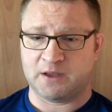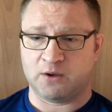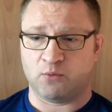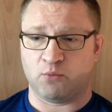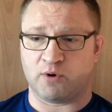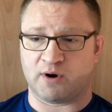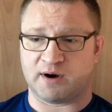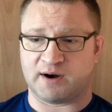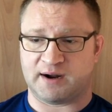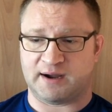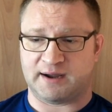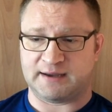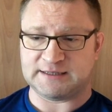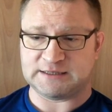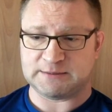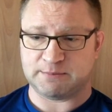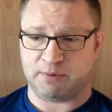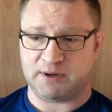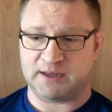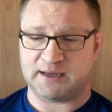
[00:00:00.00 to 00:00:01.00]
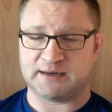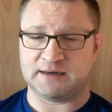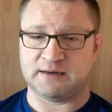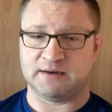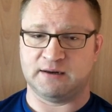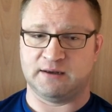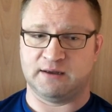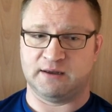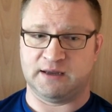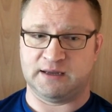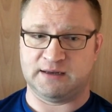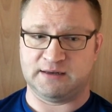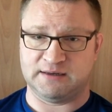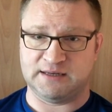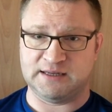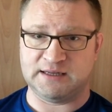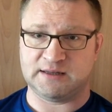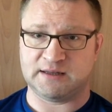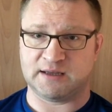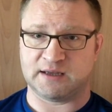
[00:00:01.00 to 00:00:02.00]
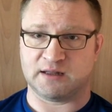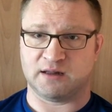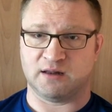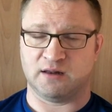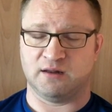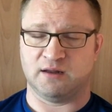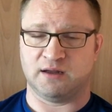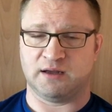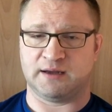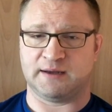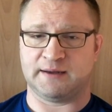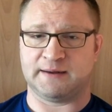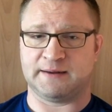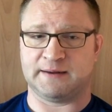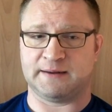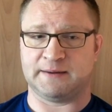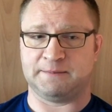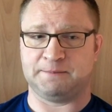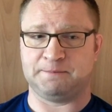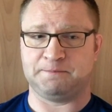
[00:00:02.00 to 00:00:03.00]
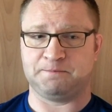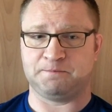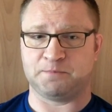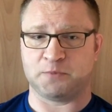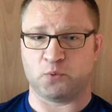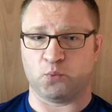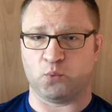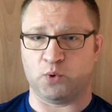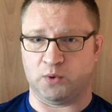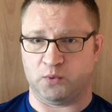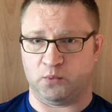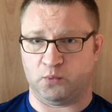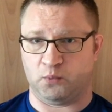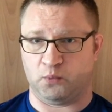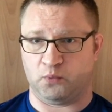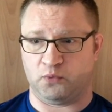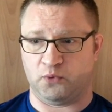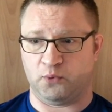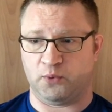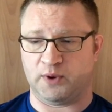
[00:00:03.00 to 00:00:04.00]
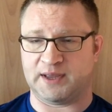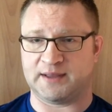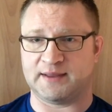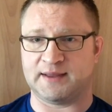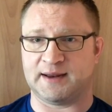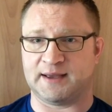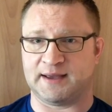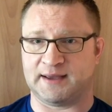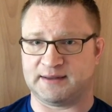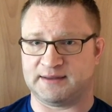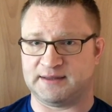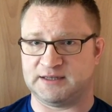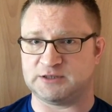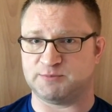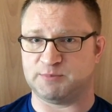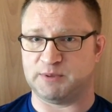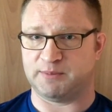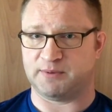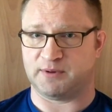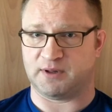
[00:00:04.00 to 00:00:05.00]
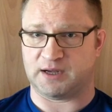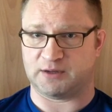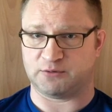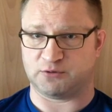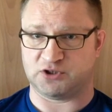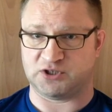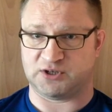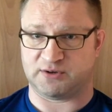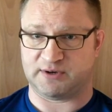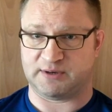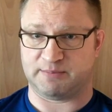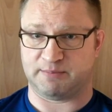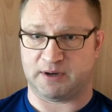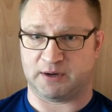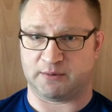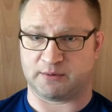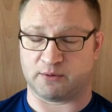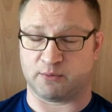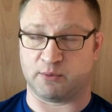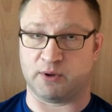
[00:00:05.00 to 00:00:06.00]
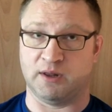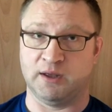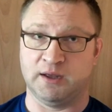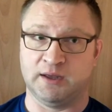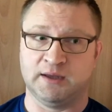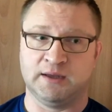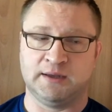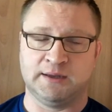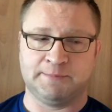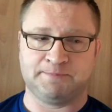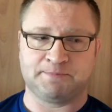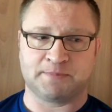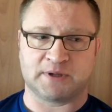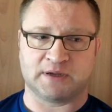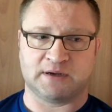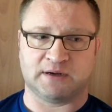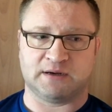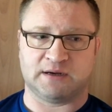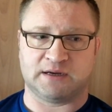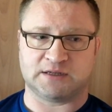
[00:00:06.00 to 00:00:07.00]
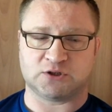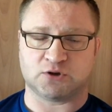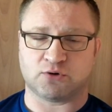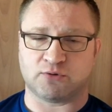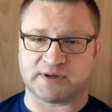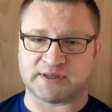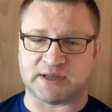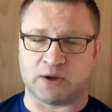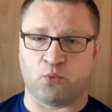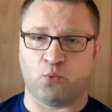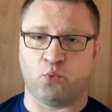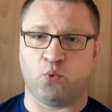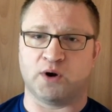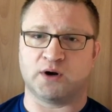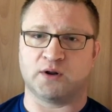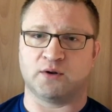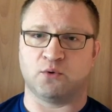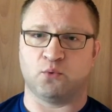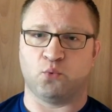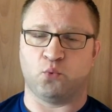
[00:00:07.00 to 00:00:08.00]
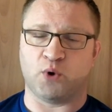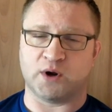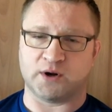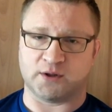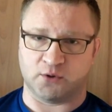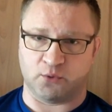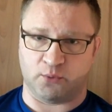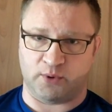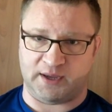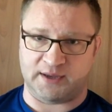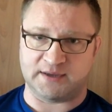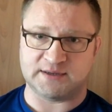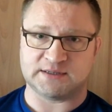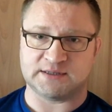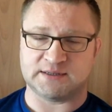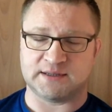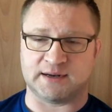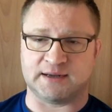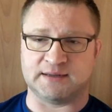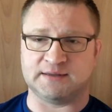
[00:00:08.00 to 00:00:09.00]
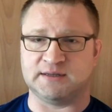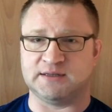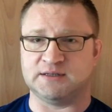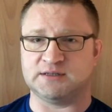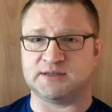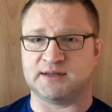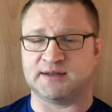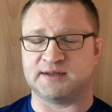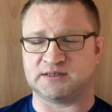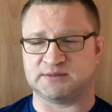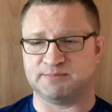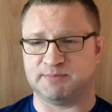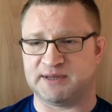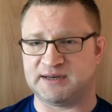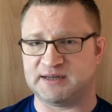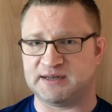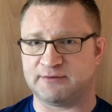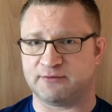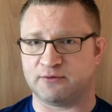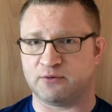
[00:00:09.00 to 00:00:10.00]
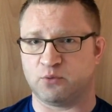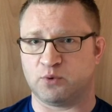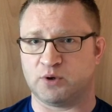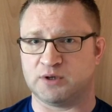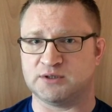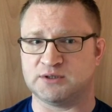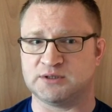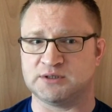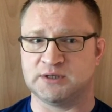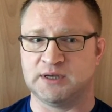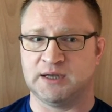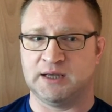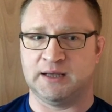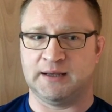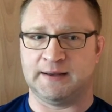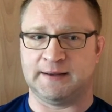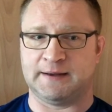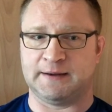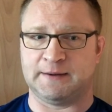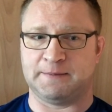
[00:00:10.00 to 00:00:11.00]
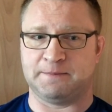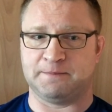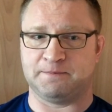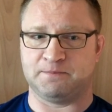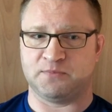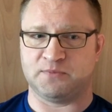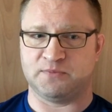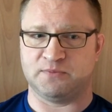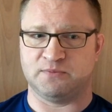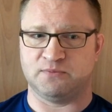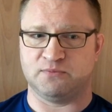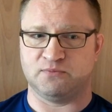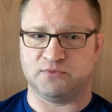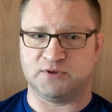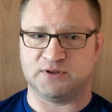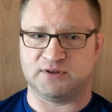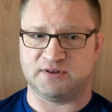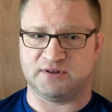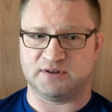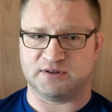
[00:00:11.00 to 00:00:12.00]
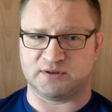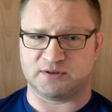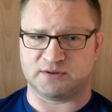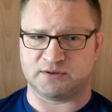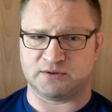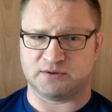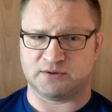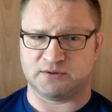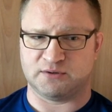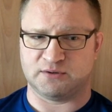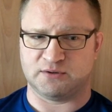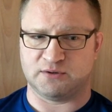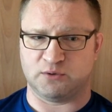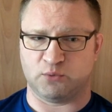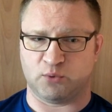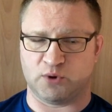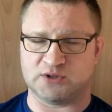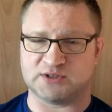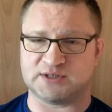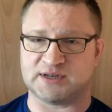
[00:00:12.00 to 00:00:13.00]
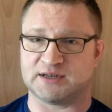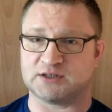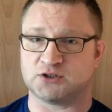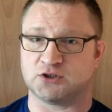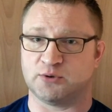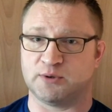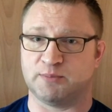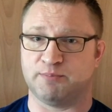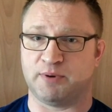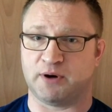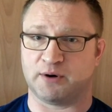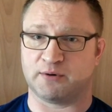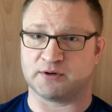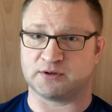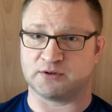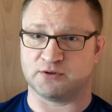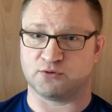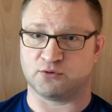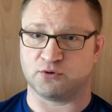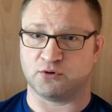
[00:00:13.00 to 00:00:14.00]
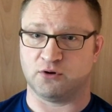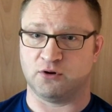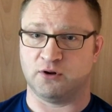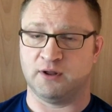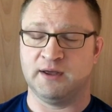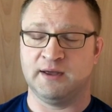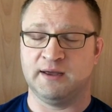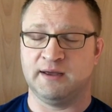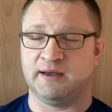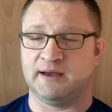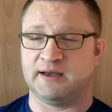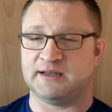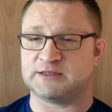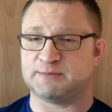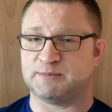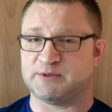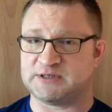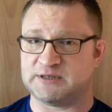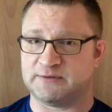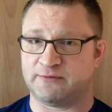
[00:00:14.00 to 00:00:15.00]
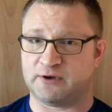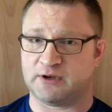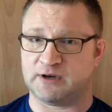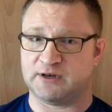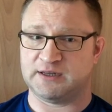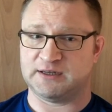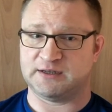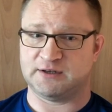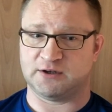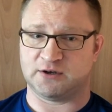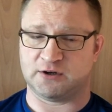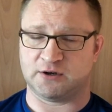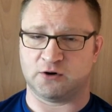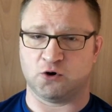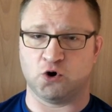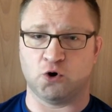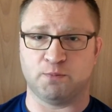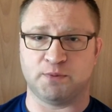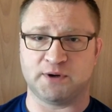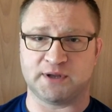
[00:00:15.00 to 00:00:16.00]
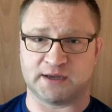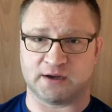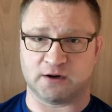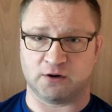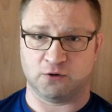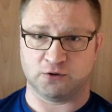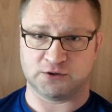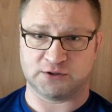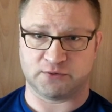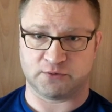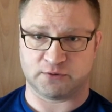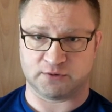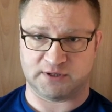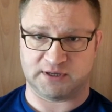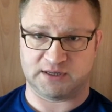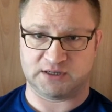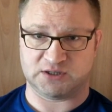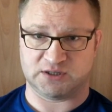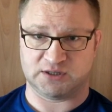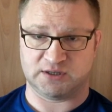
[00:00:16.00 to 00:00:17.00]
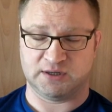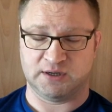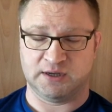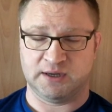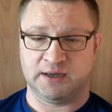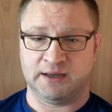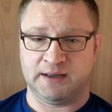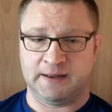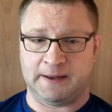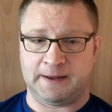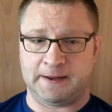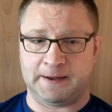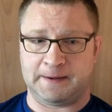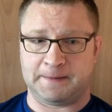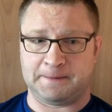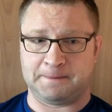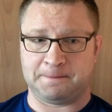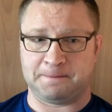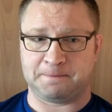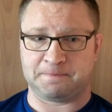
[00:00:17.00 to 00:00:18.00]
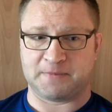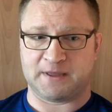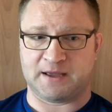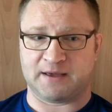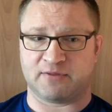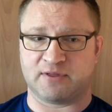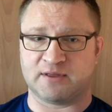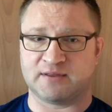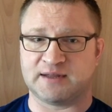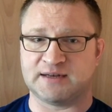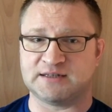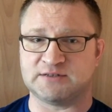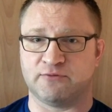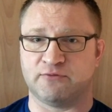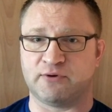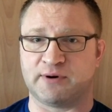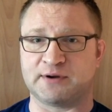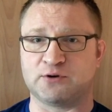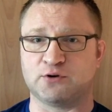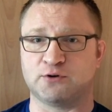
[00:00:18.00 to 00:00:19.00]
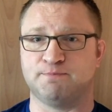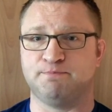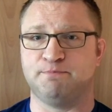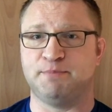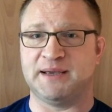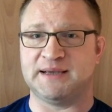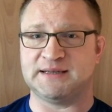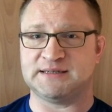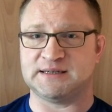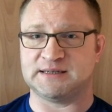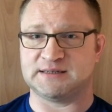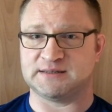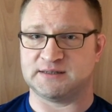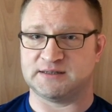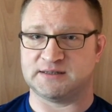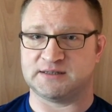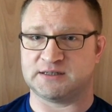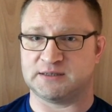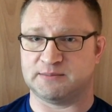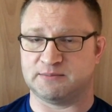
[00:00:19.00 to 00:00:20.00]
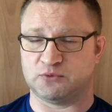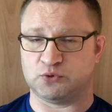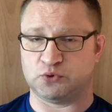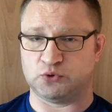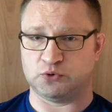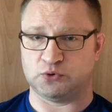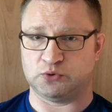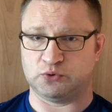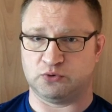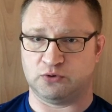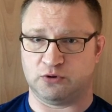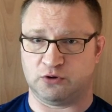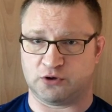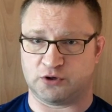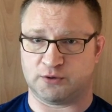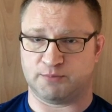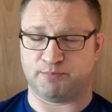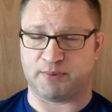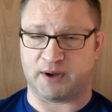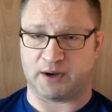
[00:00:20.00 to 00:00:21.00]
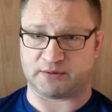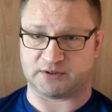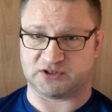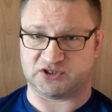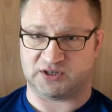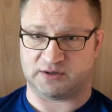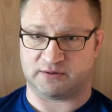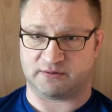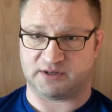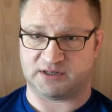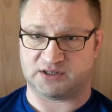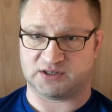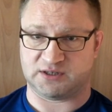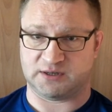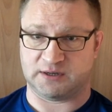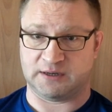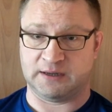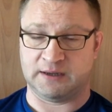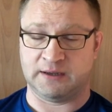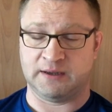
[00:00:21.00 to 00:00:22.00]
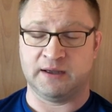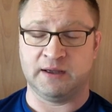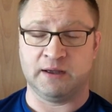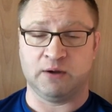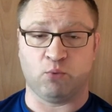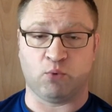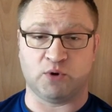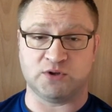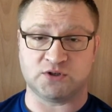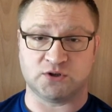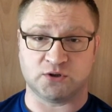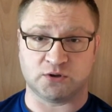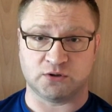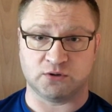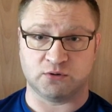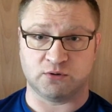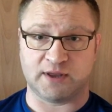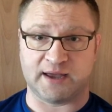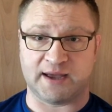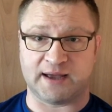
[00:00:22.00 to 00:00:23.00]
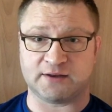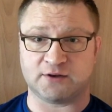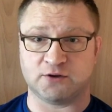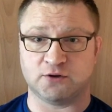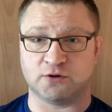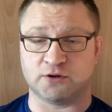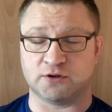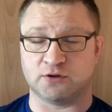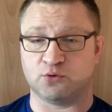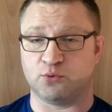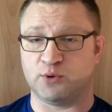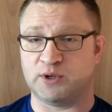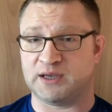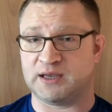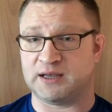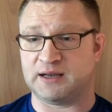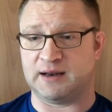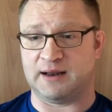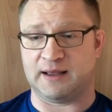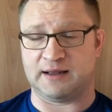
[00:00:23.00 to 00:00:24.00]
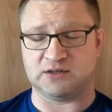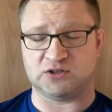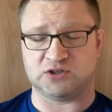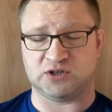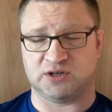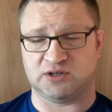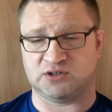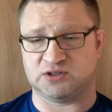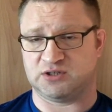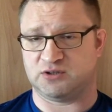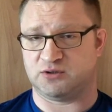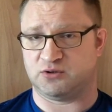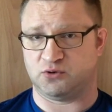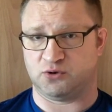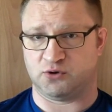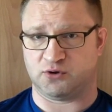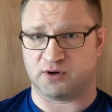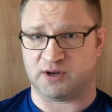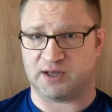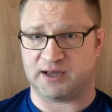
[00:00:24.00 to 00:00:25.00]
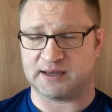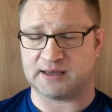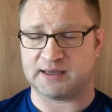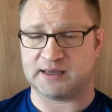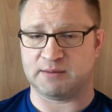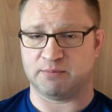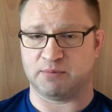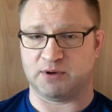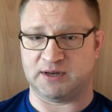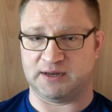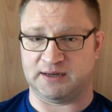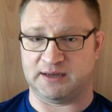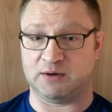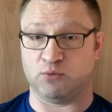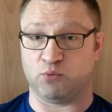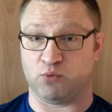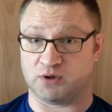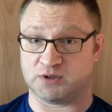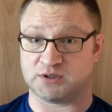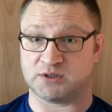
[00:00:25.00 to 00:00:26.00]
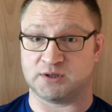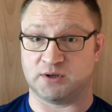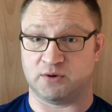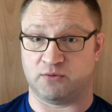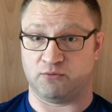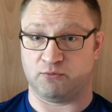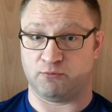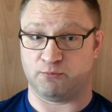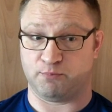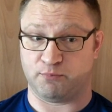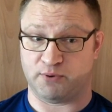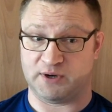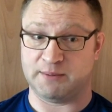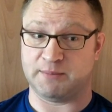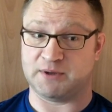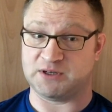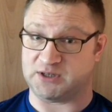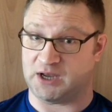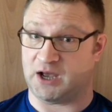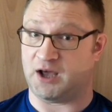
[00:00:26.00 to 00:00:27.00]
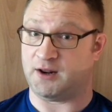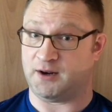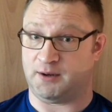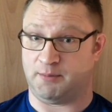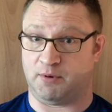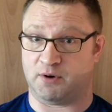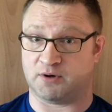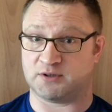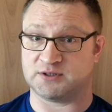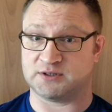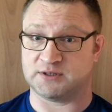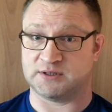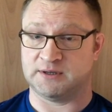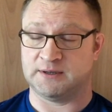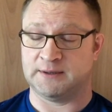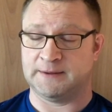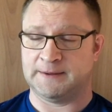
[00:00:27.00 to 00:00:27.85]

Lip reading: where I explain in detail the way that I teach people how to generate power. Well, I should correct that. One of the ways that I teach that. There's many different ones. The ones that I show in power control, and specifically the opening and closing rotation, I think that is a very good basic system to learn power generation. Once you can do that, you can tweak it and change it to your liking, but it works pretty much out of the box.